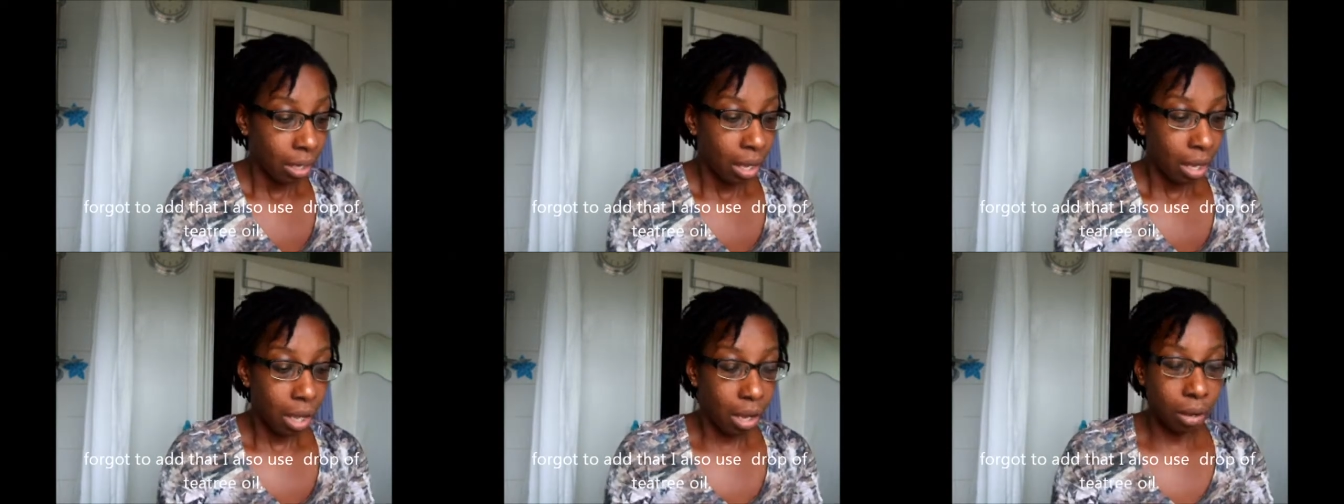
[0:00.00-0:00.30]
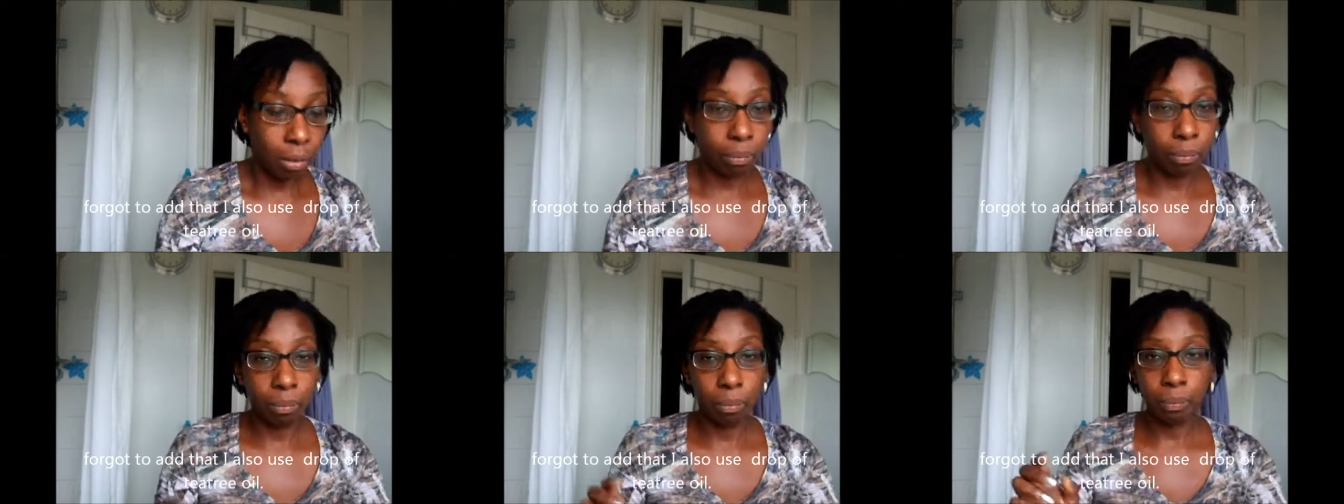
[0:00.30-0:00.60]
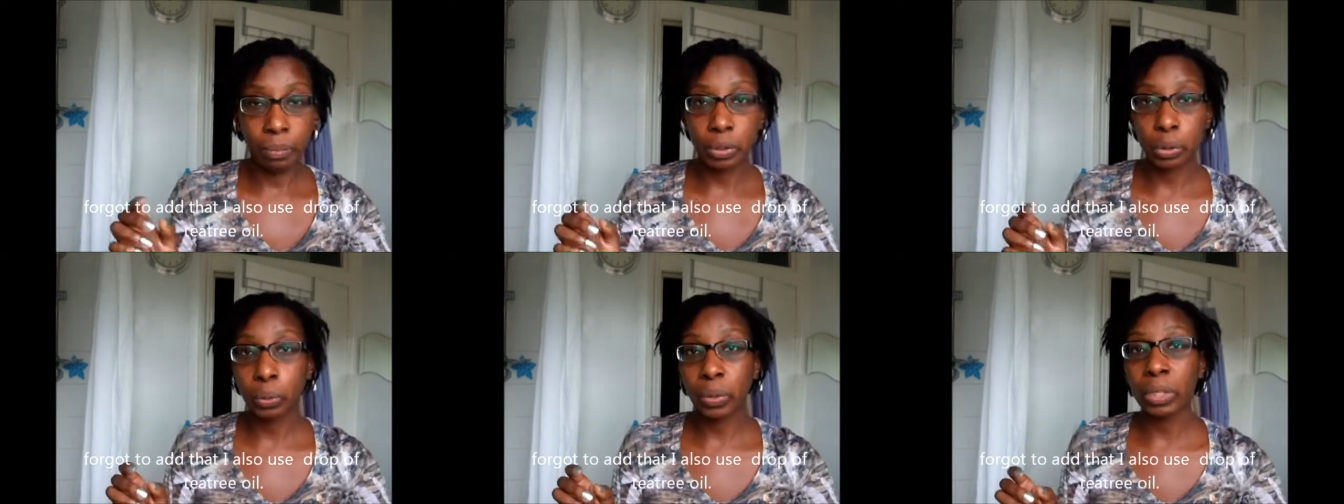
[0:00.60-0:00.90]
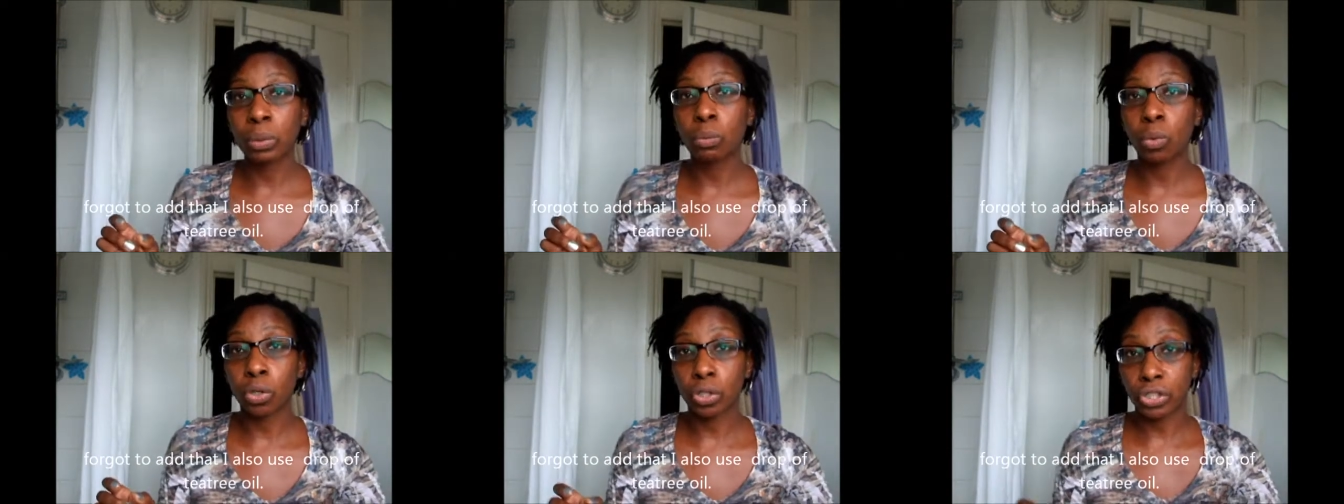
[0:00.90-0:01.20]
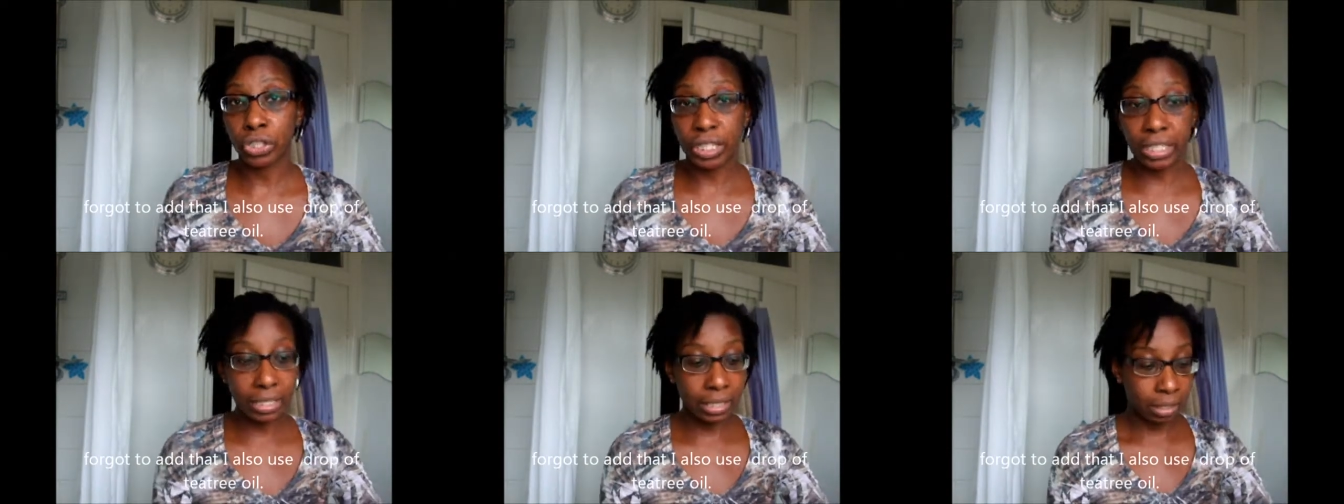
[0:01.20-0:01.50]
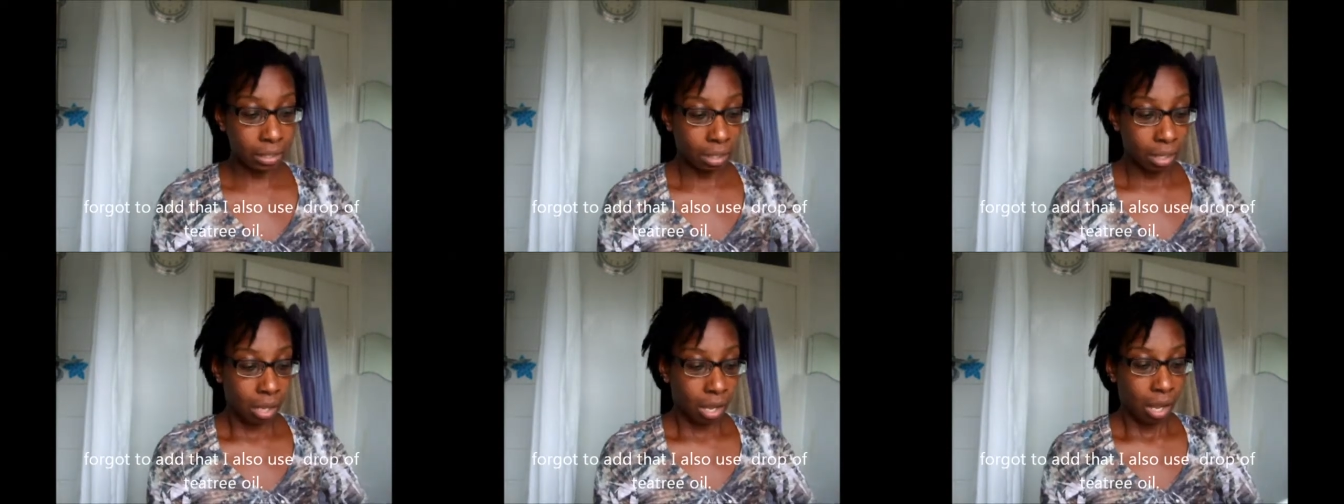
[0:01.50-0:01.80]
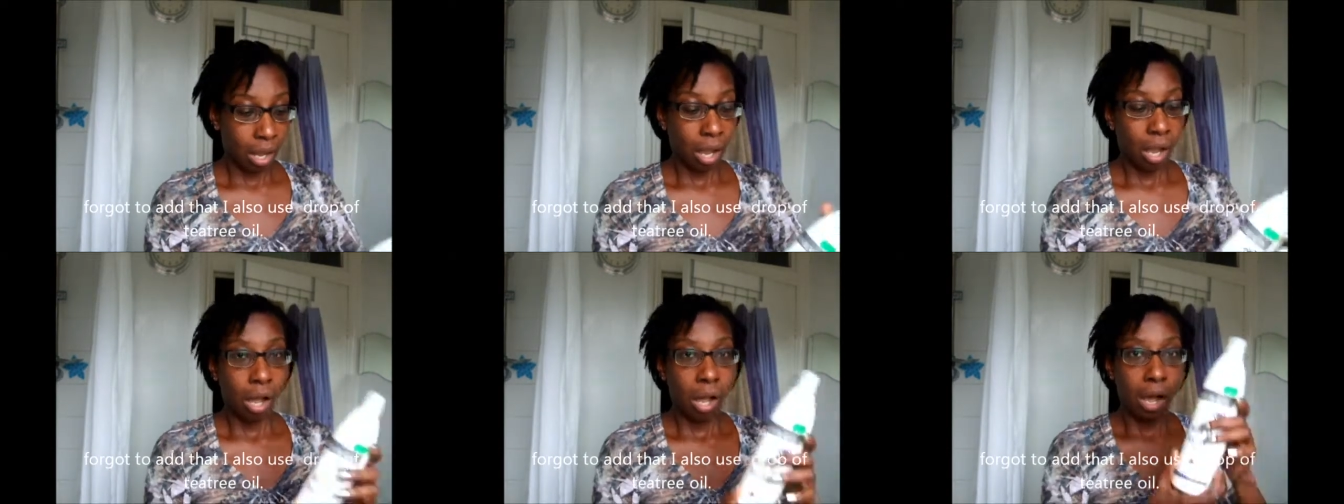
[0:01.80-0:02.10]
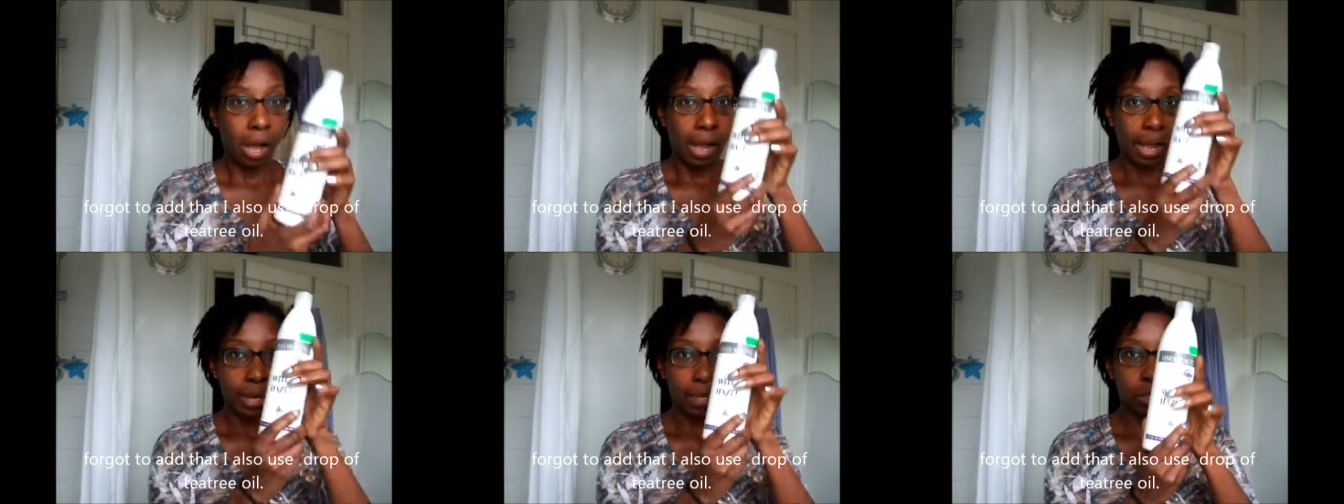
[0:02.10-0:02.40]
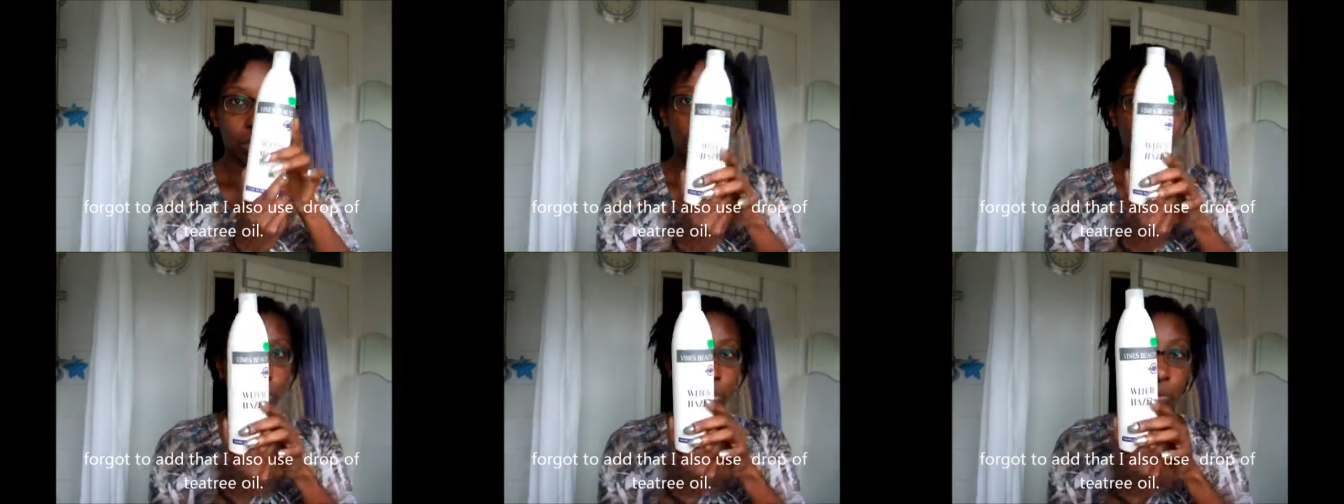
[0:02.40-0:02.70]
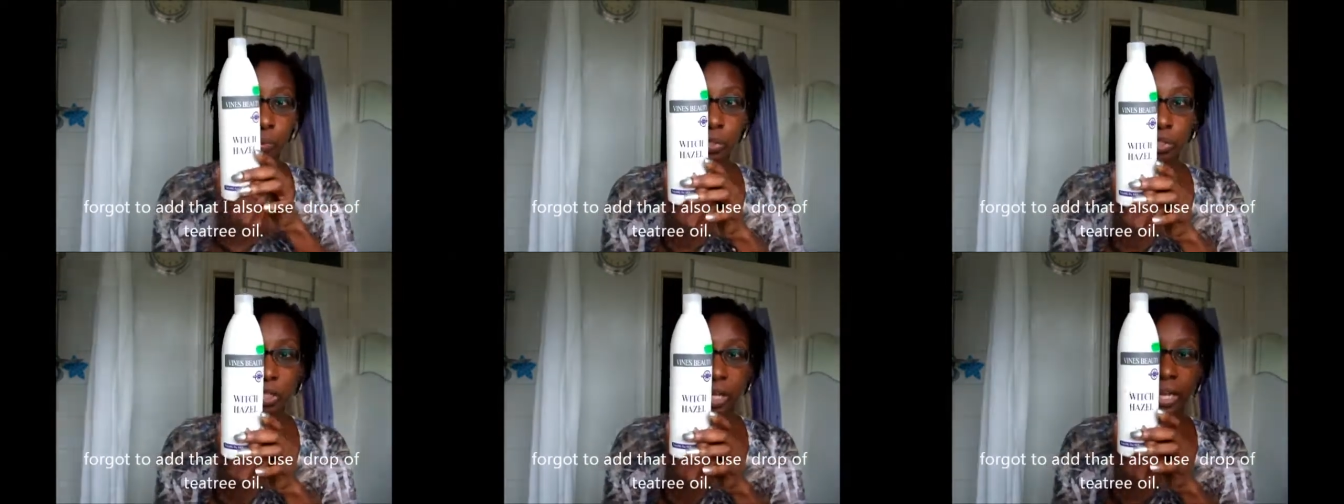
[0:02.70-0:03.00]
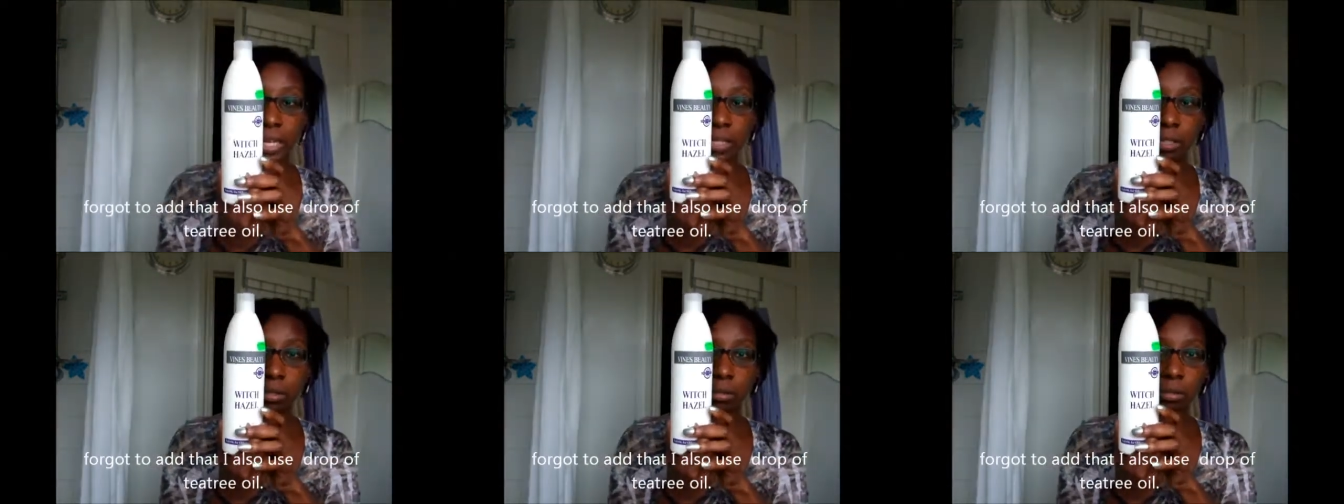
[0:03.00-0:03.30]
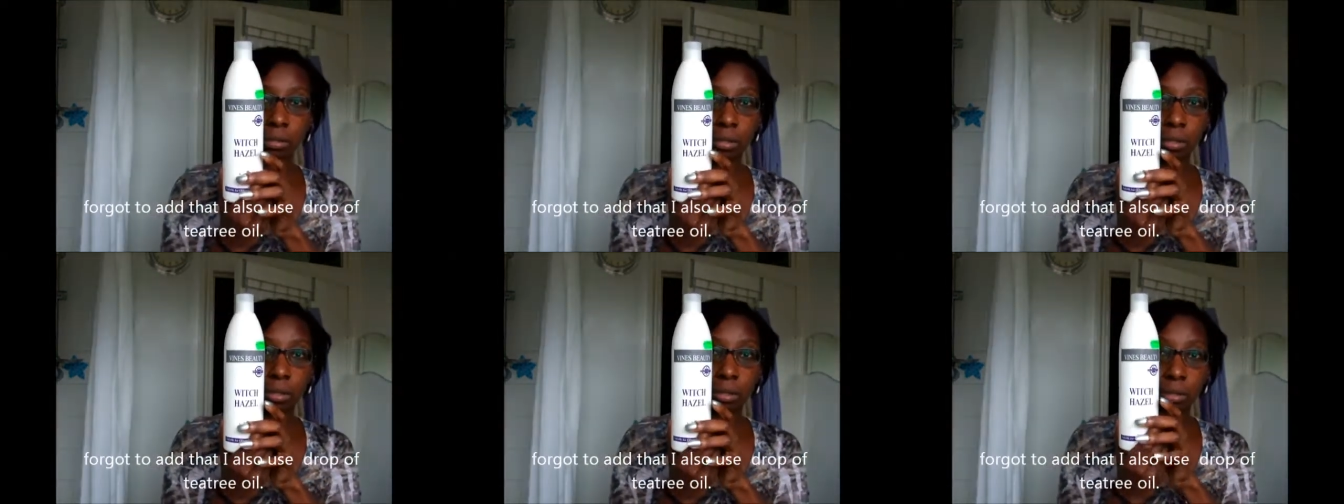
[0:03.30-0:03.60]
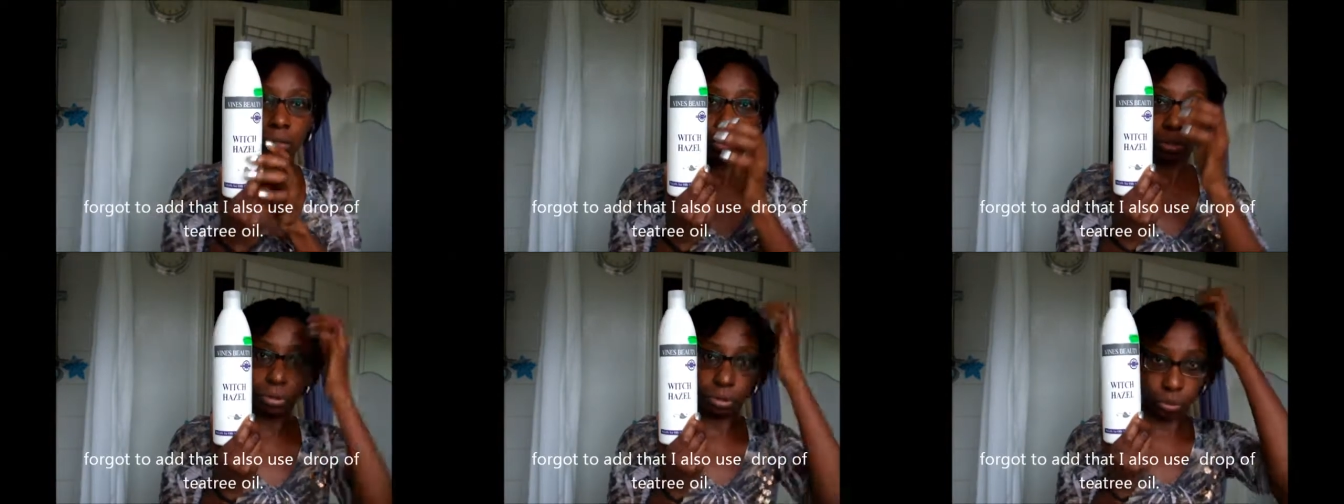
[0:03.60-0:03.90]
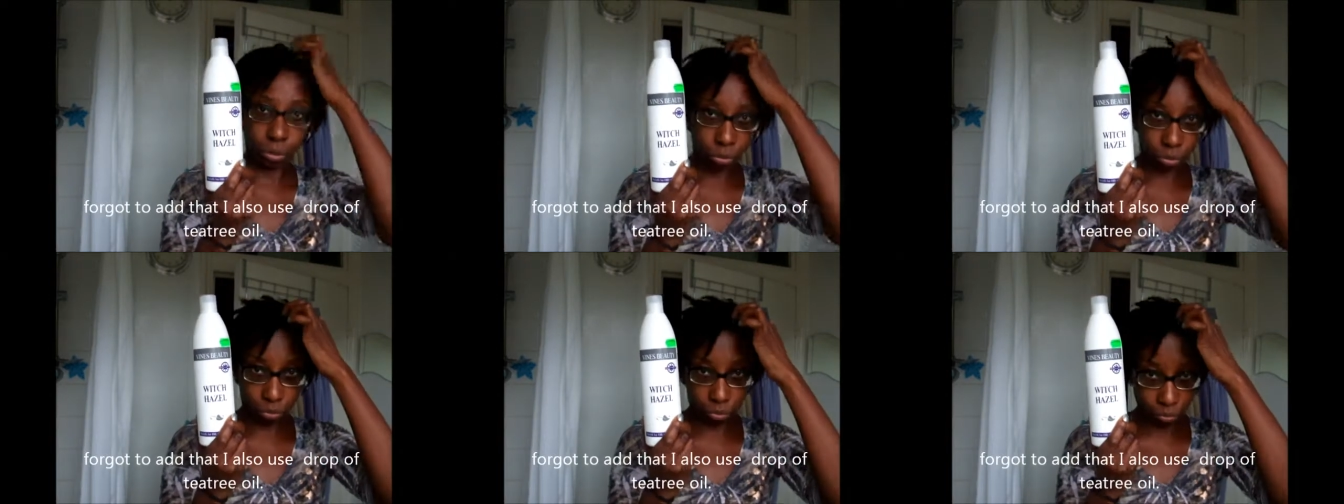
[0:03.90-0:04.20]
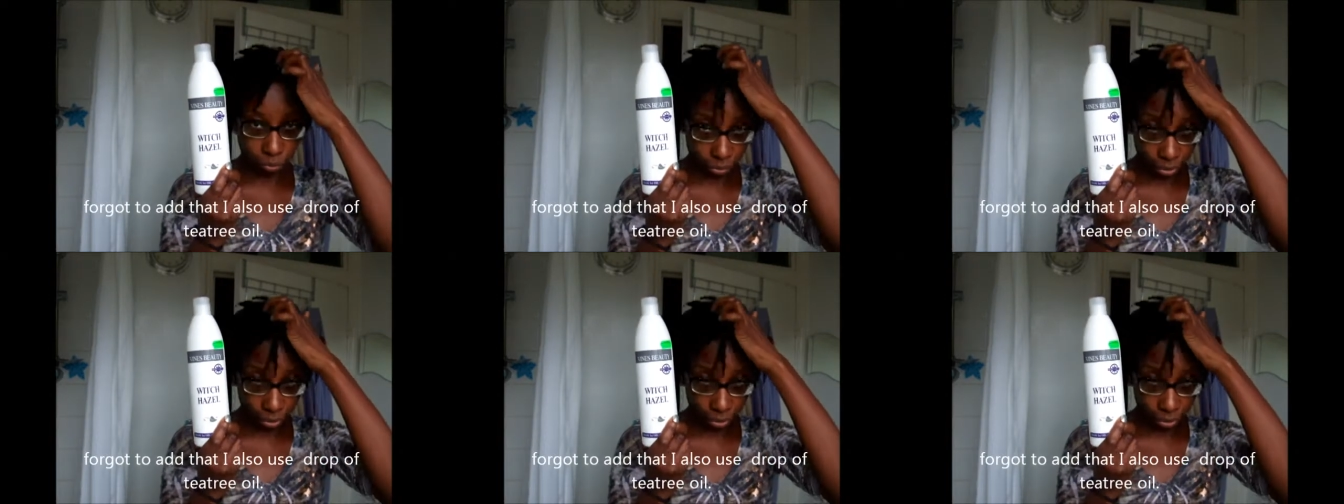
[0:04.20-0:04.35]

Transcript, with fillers: um, between washes I use witch hazel to